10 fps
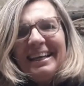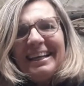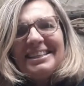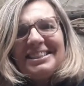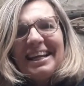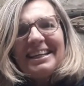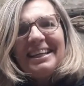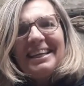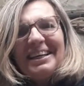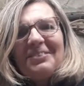It's Jenny
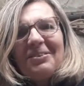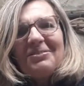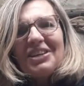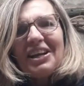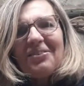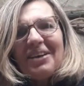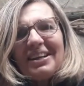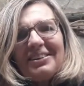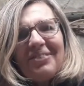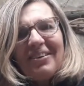here from Jenny
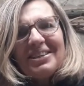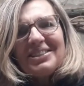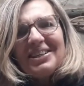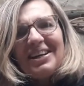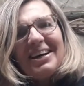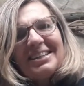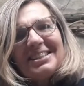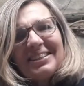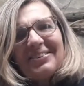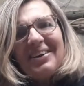Wren Floristry
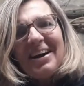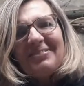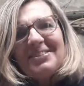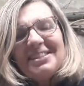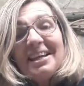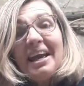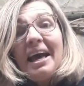Arts and Crafts,